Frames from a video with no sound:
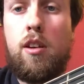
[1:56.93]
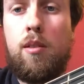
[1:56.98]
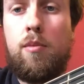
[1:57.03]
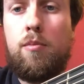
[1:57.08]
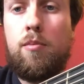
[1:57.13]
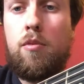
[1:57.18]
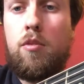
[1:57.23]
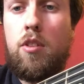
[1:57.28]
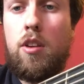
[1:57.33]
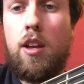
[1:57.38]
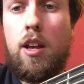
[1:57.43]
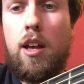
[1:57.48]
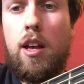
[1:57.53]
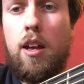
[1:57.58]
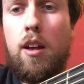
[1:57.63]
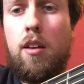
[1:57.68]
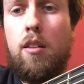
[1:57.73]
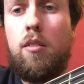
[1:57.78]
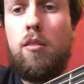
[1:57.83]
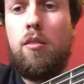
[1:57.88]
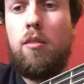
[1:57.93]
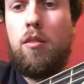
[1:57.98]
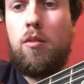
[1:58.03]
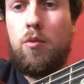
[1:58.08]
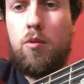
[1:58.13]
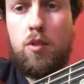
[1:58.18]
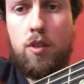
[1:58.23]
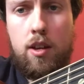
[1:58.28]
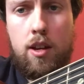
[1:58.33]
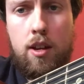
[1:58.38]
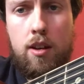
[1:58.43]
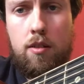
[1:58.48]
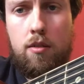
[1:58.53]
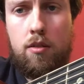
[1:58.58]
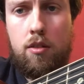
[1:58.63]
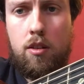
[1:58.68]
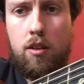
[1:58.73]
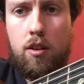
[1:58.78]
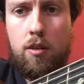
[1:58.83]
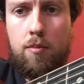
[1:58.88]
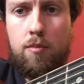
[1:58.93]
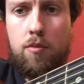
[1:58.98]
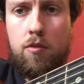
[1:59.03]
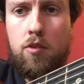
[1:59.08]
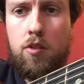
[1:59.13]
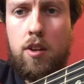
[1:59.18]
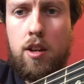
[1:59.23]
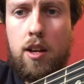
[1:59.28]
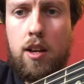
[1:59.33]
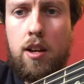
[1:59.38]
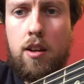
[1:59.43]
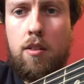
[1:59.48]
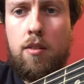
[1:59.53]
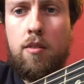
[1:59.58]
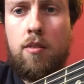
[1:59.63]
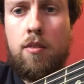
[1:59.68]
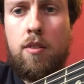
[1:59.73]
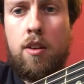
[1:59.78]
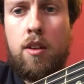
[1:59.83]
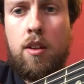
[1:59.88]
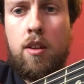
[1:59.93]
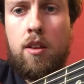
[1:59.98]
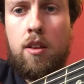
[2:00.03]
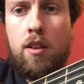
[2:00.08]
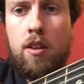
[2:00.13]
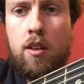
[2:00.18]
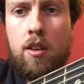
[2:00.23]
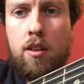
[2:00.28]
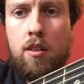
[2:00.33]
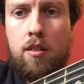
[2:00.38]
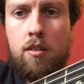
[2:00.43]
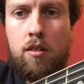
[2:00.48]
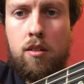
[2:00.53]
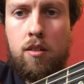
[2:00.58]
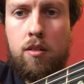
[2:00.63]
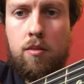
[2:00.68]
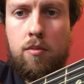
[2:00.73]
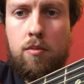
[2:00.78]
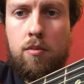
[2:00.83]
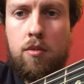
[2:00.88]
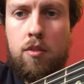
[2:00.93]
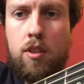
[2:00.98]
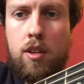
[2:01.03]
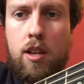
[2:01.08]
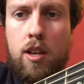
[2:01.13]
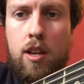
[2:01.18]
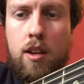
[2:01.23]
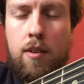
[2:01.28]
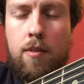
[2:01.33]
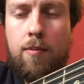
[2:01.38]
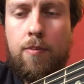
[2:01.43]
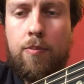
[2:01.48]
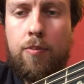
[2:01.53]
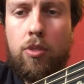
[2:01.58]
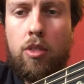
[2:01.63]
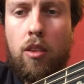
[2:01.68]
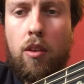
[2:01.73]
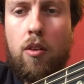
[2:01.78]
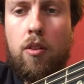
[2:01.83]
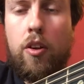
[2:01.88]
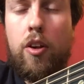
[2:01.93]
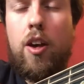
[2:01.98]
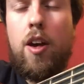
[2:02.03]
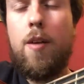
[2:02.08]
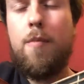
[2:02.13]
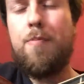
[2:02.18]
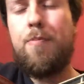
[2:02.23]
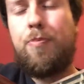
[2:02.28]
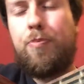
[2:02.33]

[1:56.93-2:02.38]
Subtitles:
up, down, down, up, down, down. Okay,